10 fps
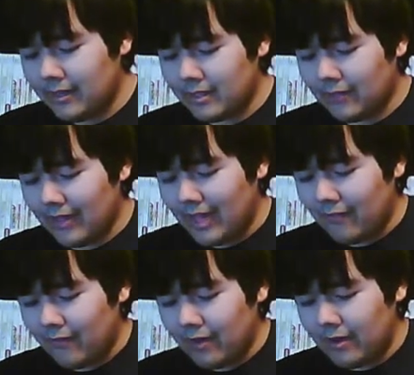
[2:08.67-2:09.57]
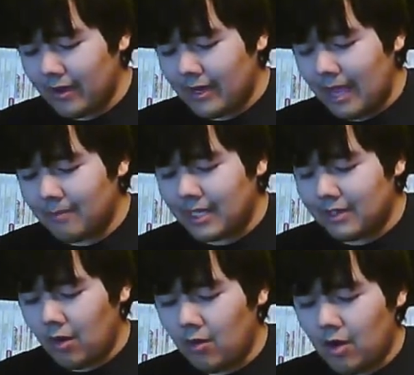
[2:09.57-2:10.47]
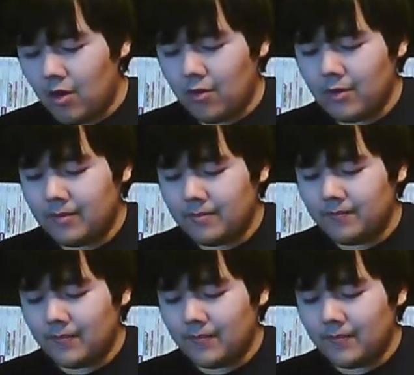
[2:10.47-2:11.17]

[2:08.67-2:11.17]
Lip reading: stuff like that for games I don't own.